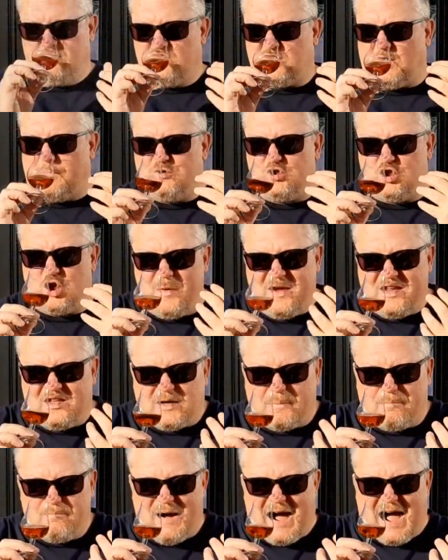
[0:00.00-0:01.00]
Some chewing
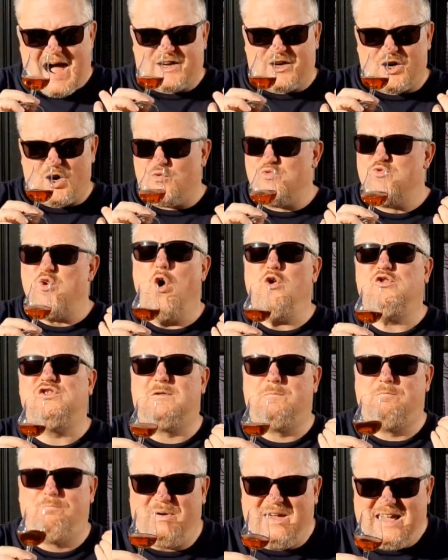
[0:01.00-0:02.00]
tobacco, roast
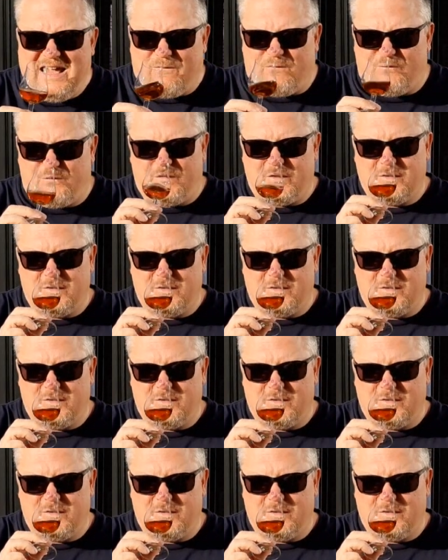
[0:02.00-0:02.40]
beef.